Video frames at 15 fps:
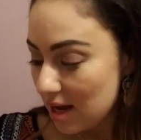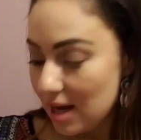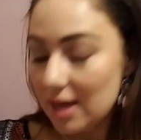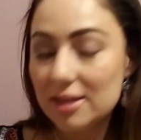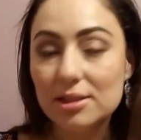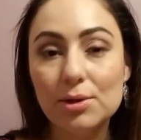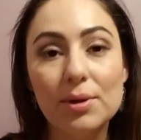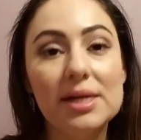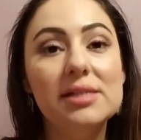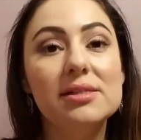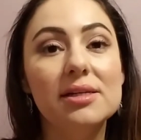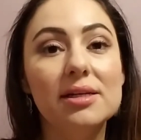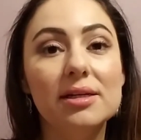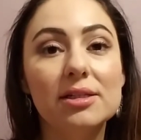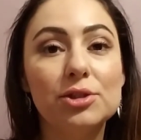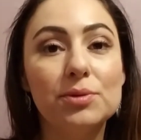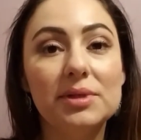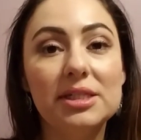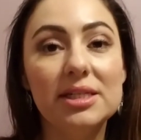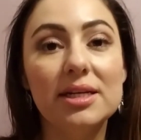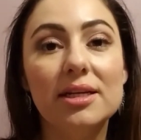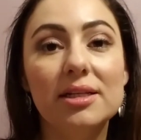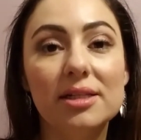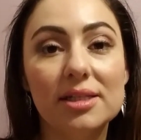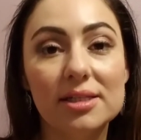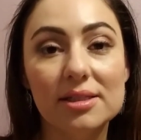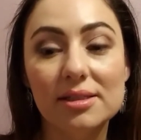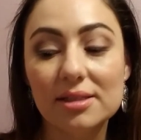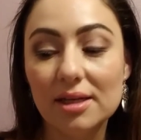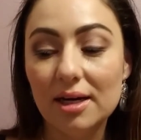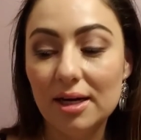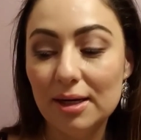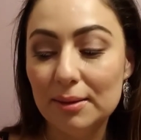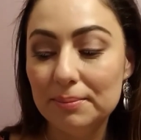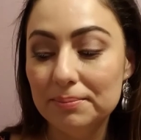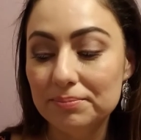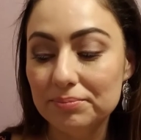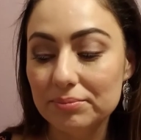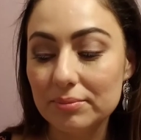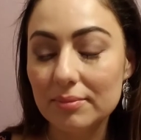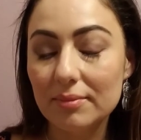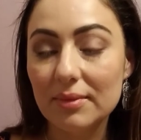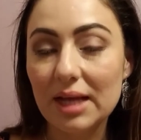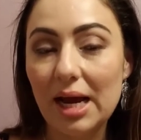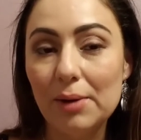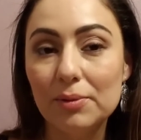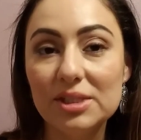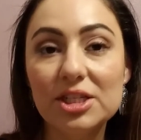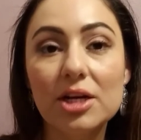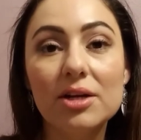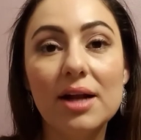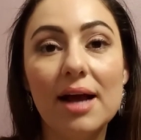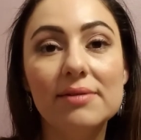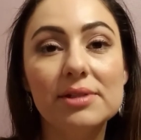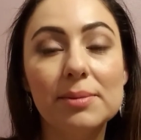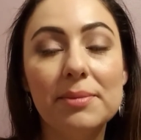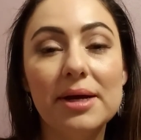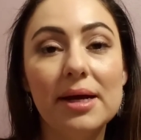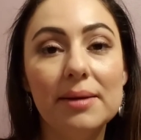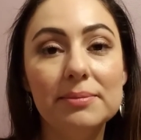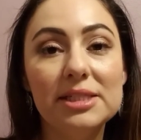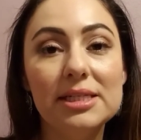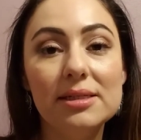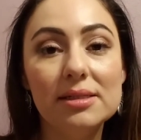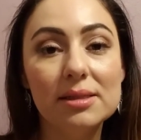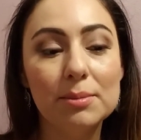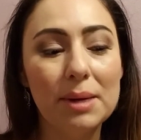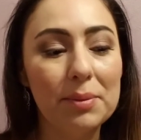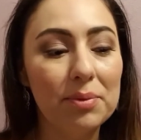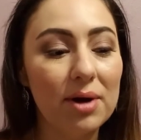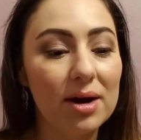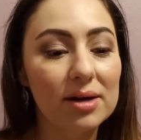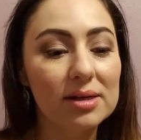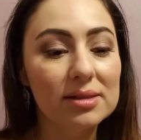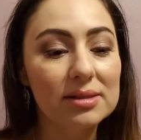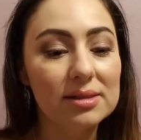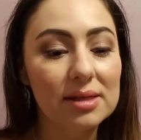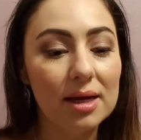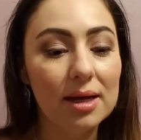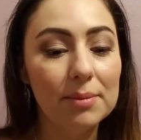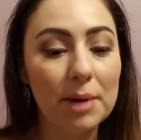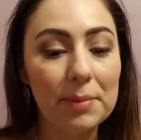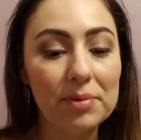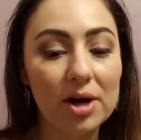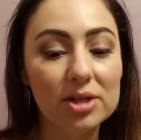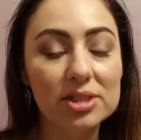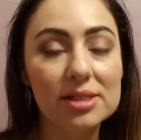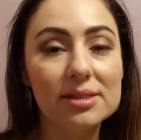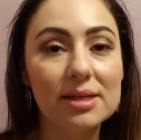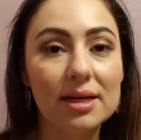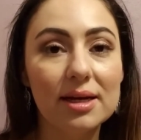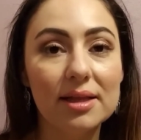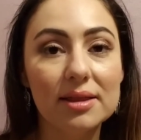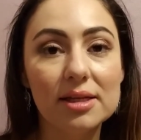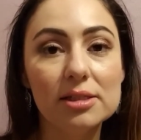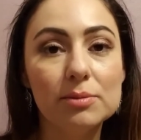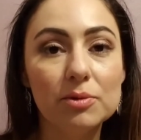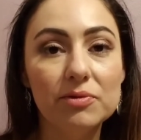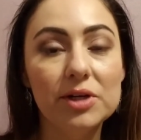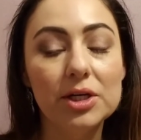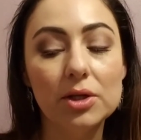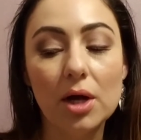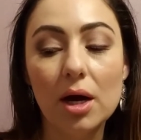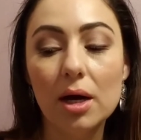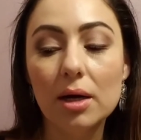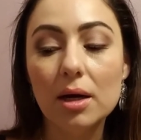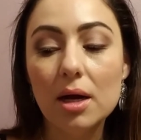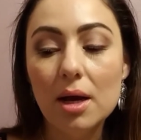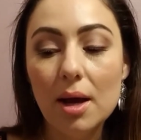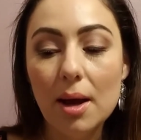it's crazy. It's ridiculous. I wish I could have some empties in my projects and get things moving along,